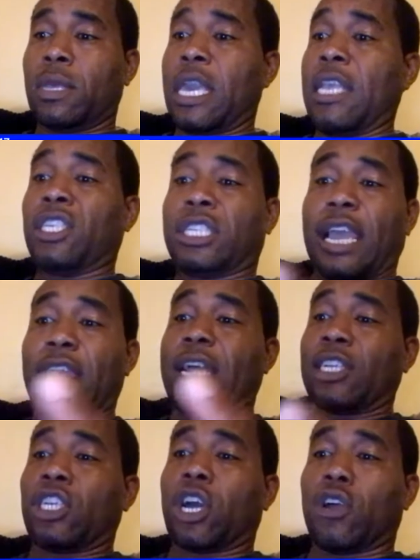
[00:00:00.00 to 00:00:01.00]
He stared
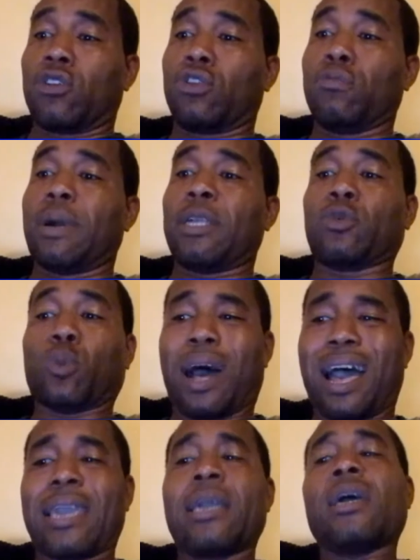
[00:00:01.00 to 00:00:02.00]
at Charlo too much.
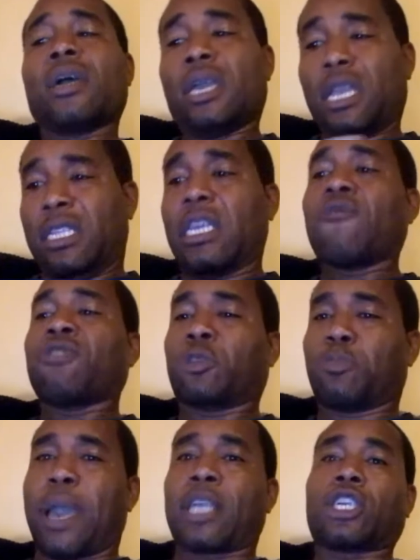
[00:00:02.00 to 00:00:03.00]
Why? He did
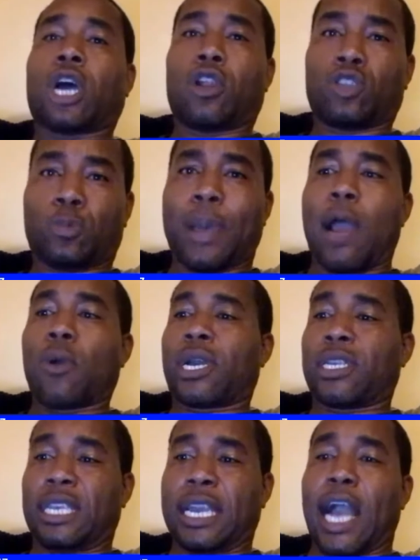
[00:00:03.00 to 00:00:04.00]
respect Charlo's power
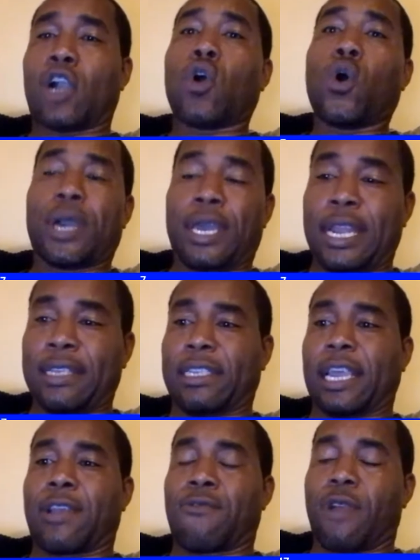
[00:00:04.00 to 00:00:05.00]
because he got caught in that
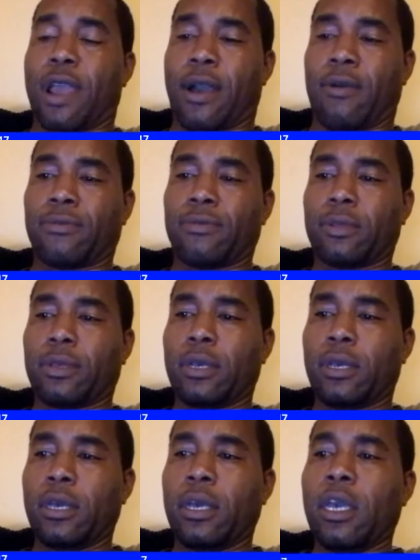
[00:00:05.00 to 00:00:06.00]
second round.
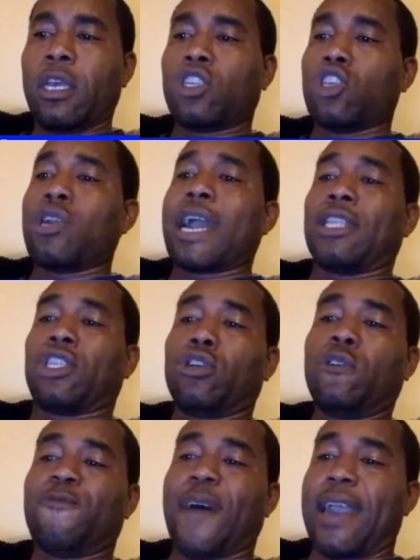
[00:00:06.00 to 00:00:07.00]
So you got
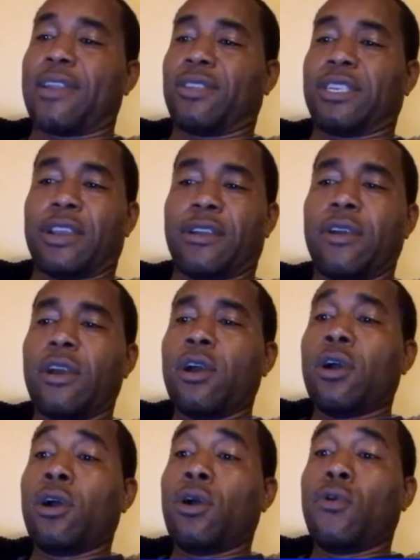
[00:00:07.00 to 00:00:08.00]
two fighters here
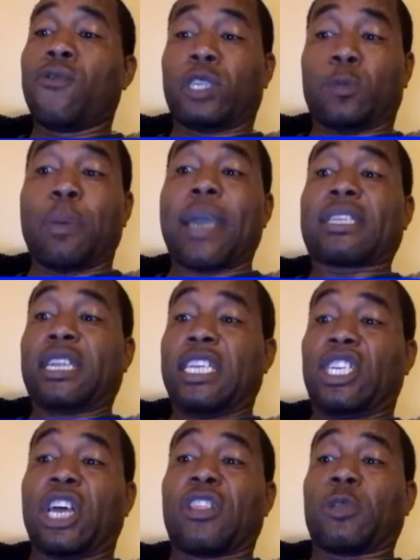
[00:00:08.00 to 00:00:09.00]
who respecting
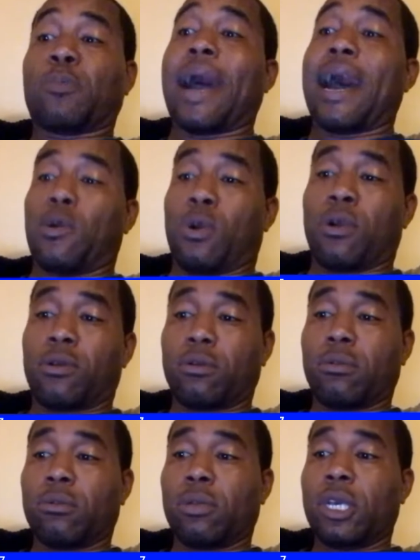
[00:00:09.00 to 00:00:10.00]
each other's power.
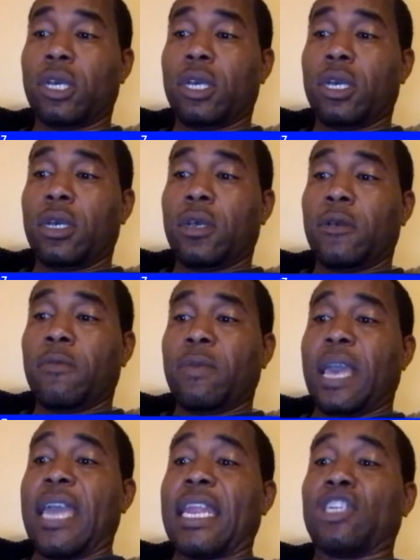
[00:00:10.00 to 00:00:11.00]

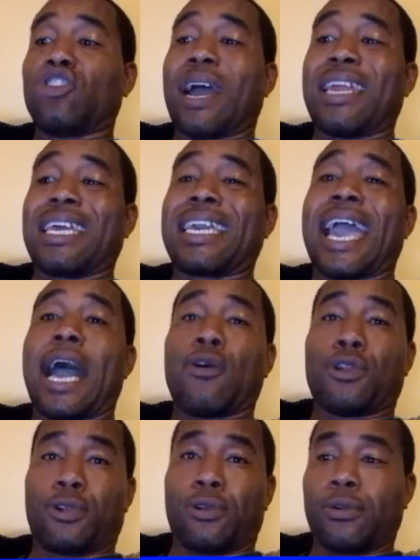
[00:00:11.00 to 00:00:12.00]
And they're trying to
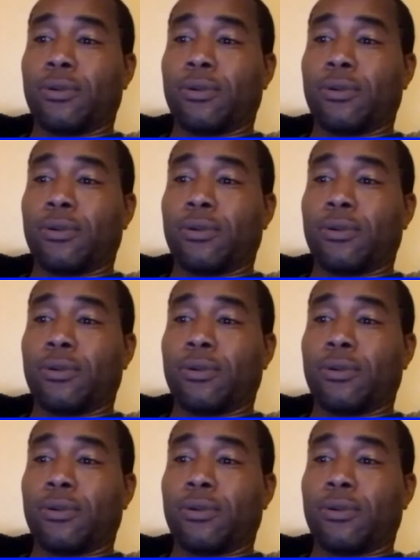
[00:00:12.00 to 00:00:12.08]
counter.